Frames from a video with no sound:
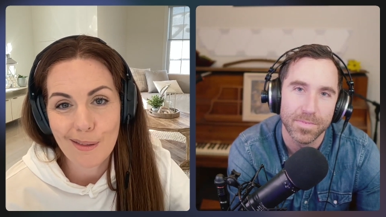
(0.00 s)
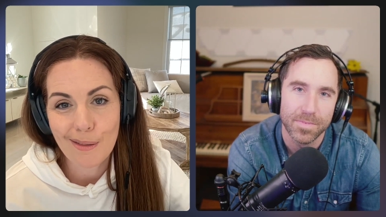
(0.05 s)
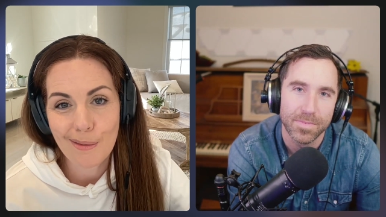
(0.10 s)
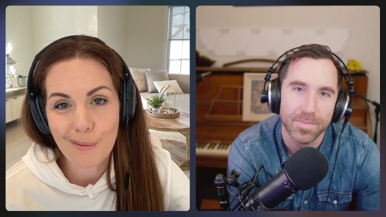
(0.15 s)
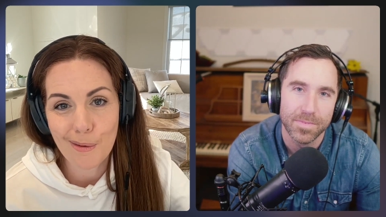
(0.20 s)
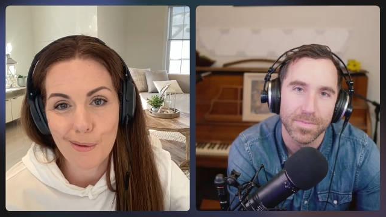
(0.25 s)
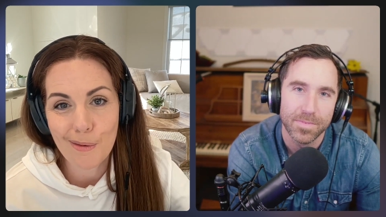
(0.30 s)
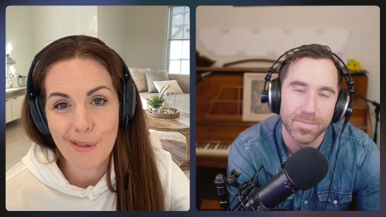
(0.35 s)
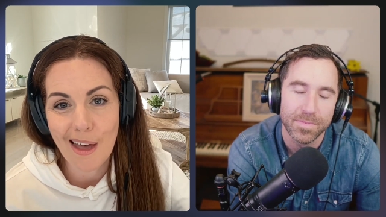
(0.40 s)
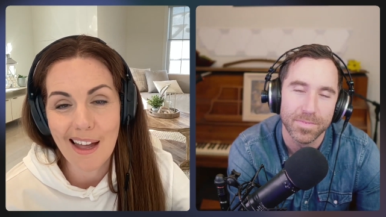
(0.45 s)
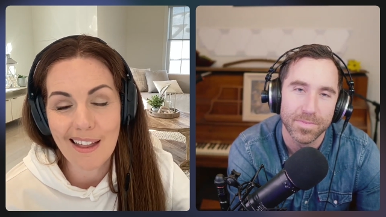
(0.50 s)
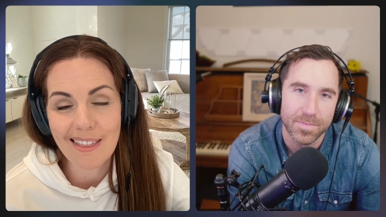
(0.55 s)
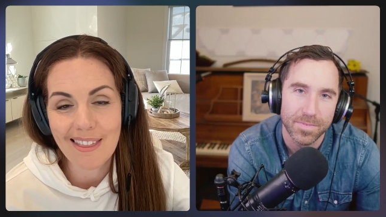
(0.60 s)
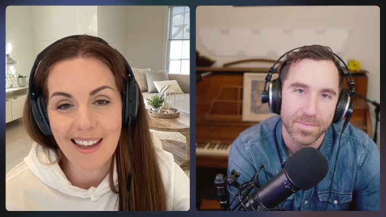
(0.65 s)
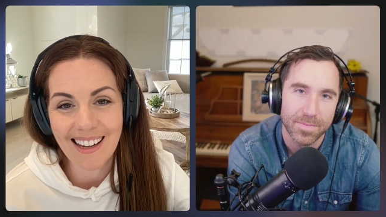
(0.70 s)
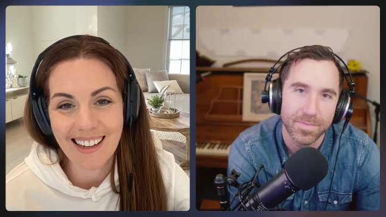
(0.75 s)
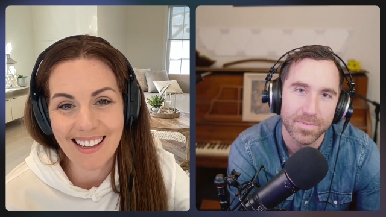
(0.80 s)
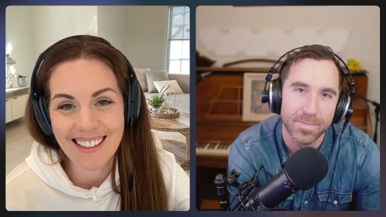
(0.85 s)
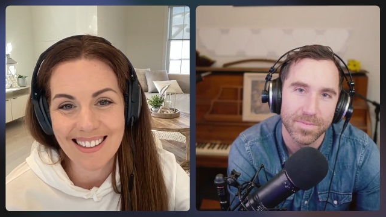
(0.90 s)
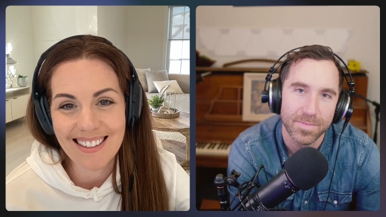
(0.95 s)
Speaker 1: through that
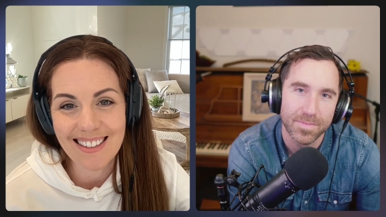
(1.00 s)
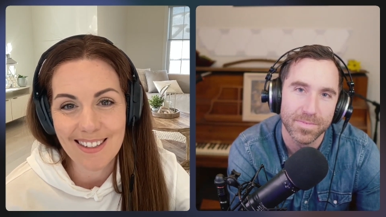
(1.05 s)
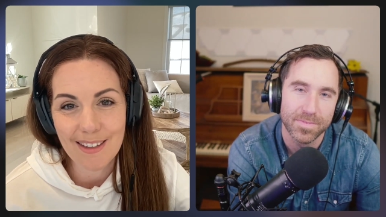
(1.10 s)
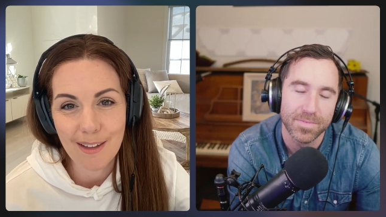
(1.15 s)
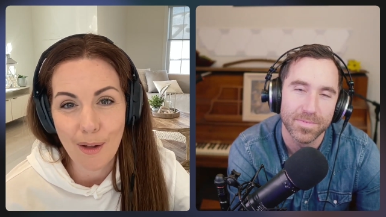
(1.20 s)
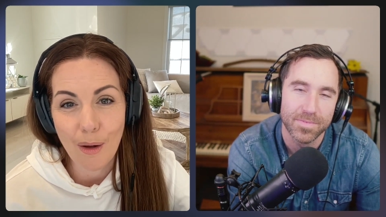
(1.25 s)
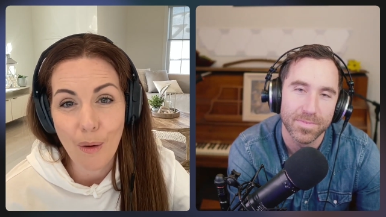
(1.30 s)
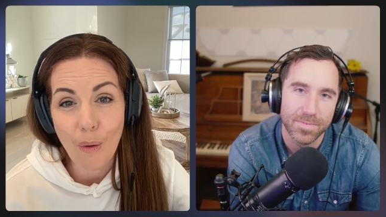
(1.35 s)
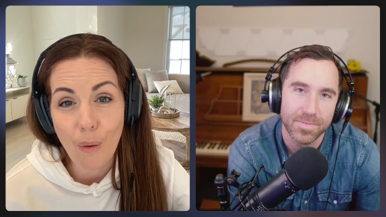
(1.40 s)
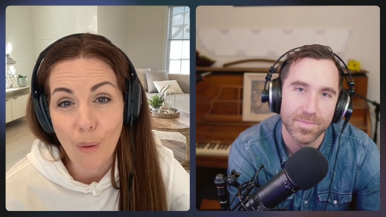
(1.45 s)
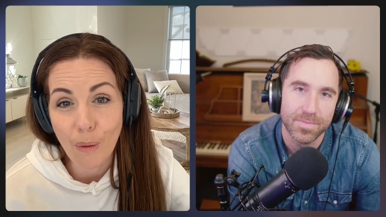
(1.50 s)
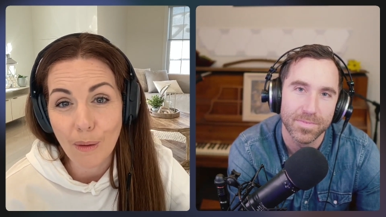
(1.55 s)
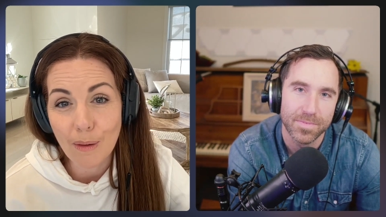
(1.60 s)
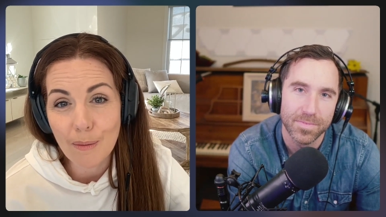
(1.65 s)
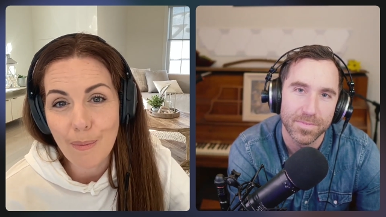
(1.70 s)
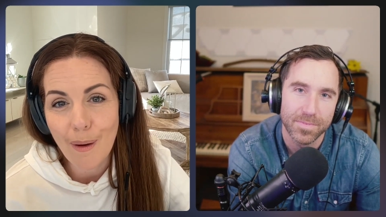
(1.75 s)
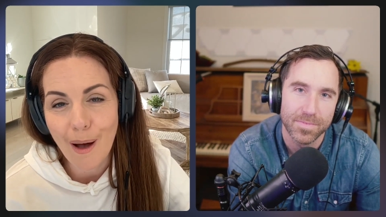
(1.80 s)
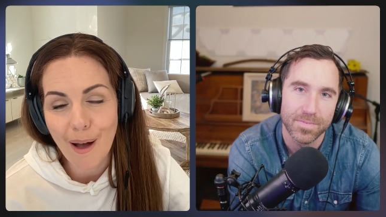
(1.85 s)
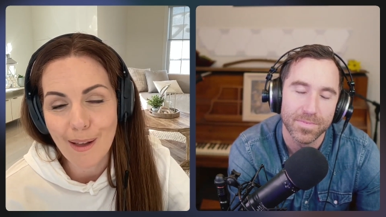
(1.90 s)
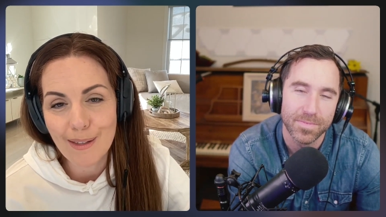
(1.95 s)
that can still
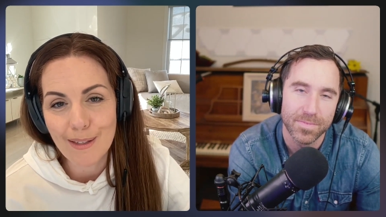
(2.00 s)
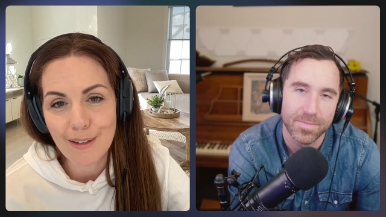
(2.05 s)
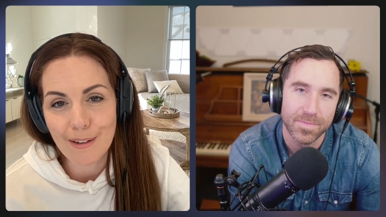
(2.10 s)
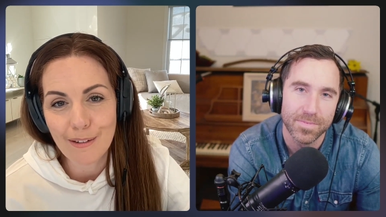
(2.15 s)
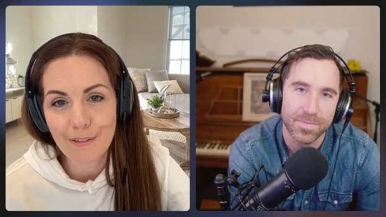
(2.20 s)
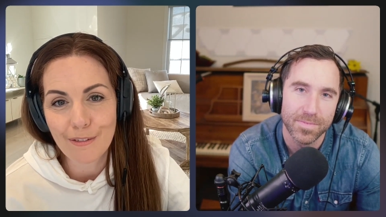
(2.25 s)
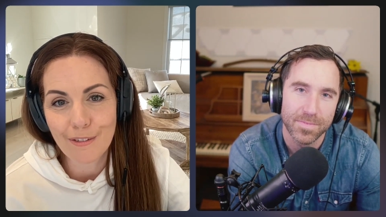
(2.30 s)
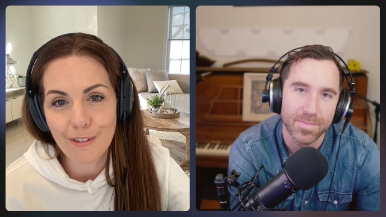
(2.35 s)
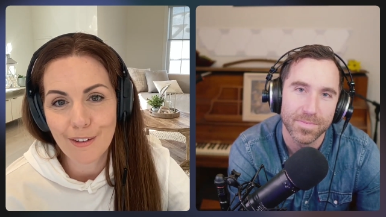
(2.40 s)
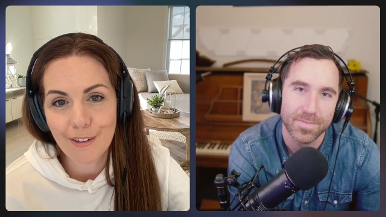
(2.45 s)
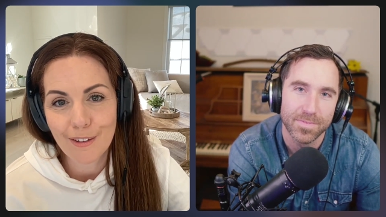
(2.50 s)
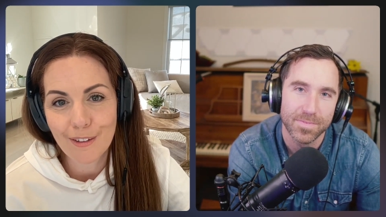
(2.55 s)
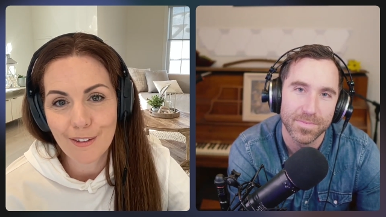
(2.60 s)
hold positive